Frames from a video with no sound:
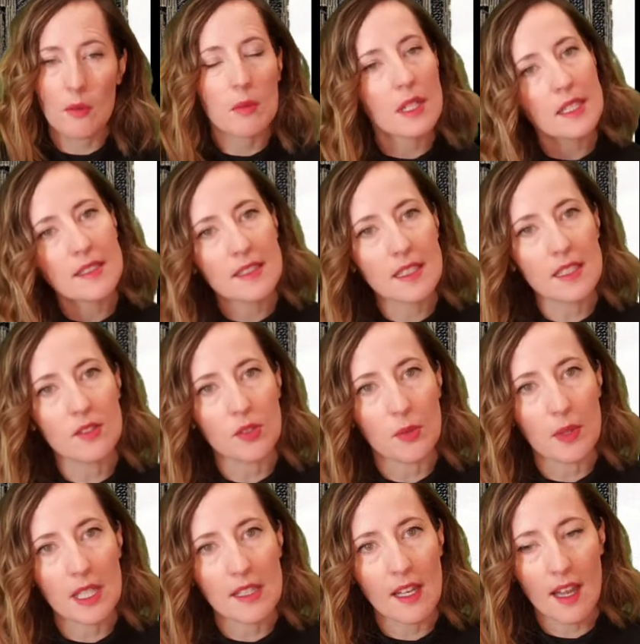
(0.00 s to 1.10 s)
What is he
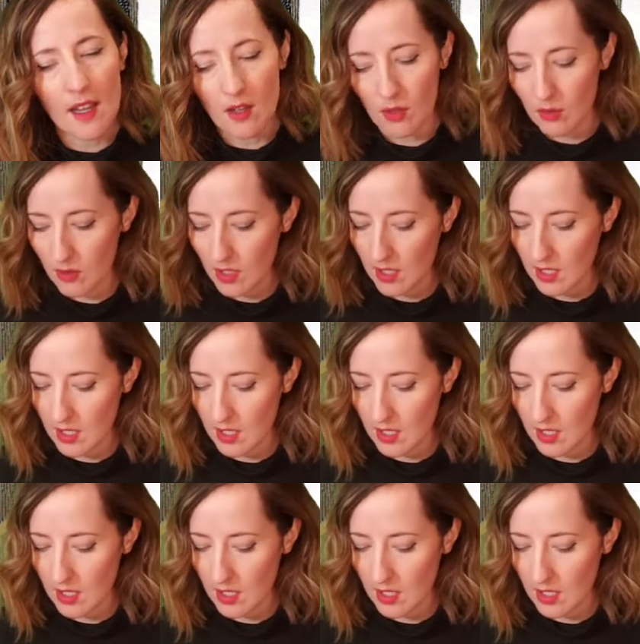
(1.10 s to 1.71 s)
doing now?